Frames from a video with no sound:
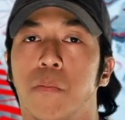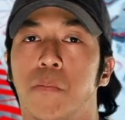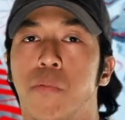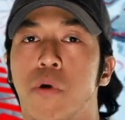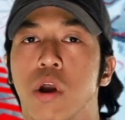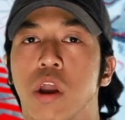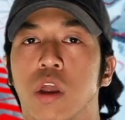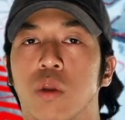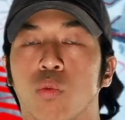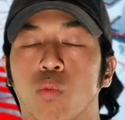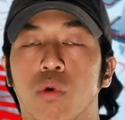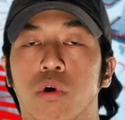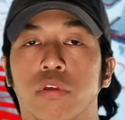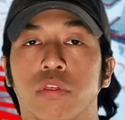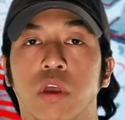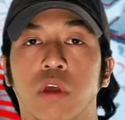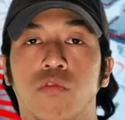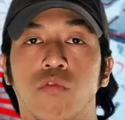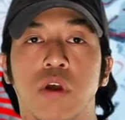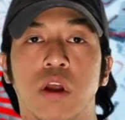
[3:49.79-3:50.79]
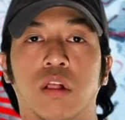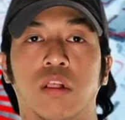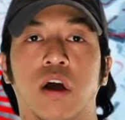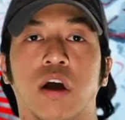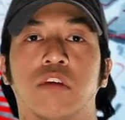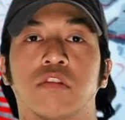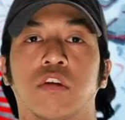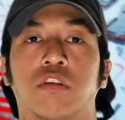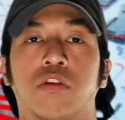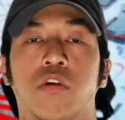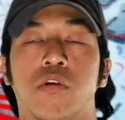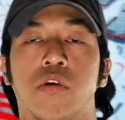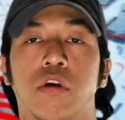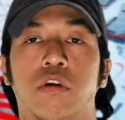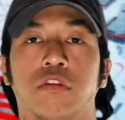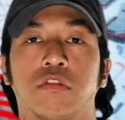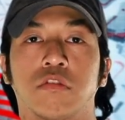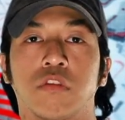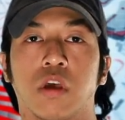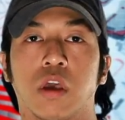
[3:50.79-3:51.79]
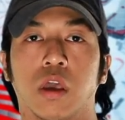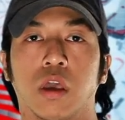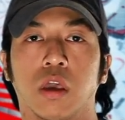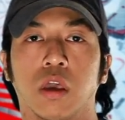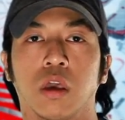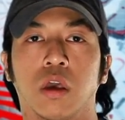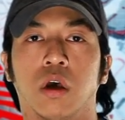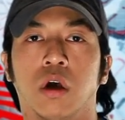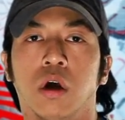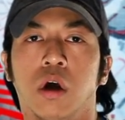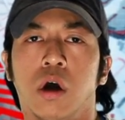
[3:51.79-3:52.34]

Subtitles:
brain, where they realize that there is a